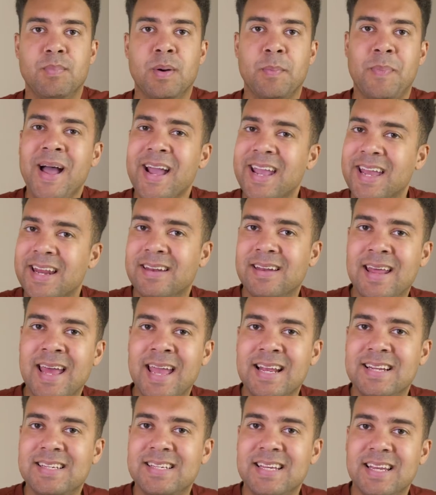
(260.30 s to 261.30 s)
But back in
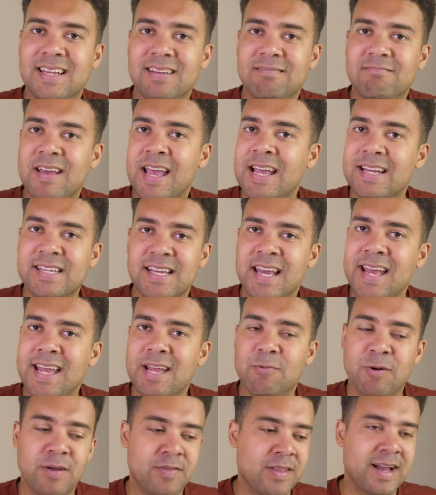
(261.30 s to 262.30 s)
1888, when